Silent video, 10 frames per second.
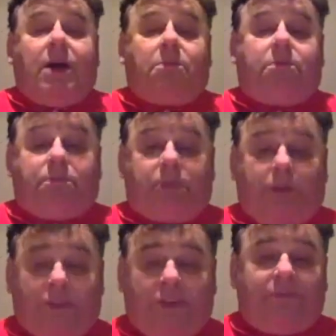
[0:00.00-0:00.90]

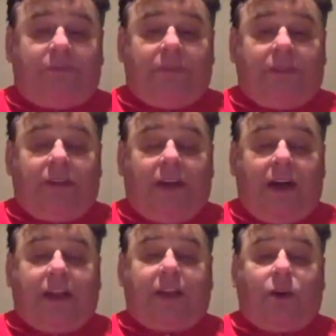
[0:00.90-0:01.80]
Brother, I
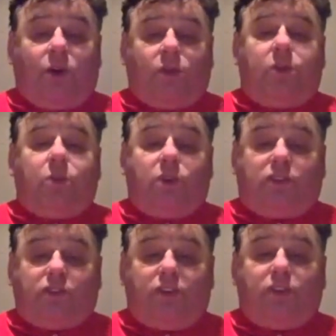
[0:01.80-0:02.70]
can only
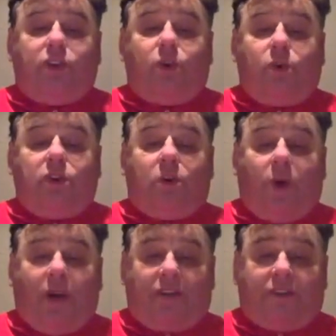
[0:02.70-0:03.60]
wish you and your
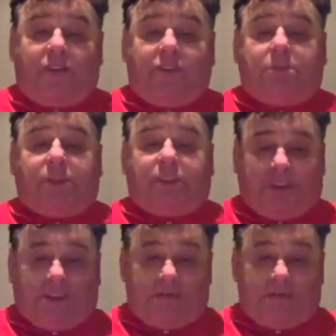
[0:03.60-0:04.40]
wife every blessing.